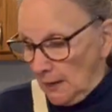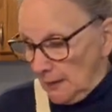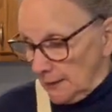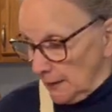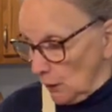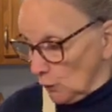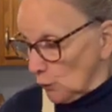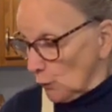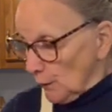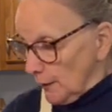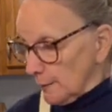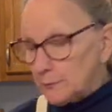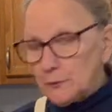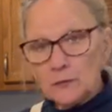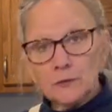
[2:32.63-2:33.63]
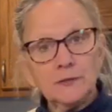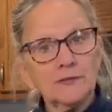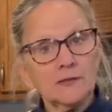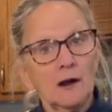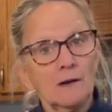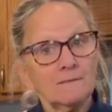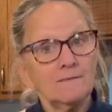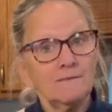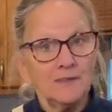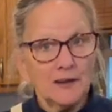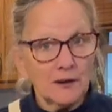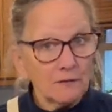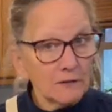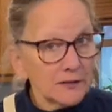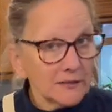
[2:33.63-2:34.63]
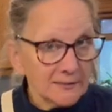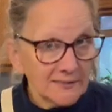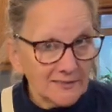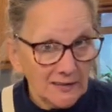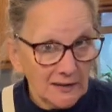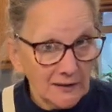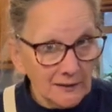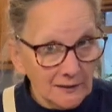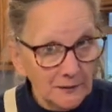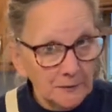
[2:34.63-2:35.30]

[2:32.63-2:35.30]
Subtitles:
Now, cranberries are very acidic,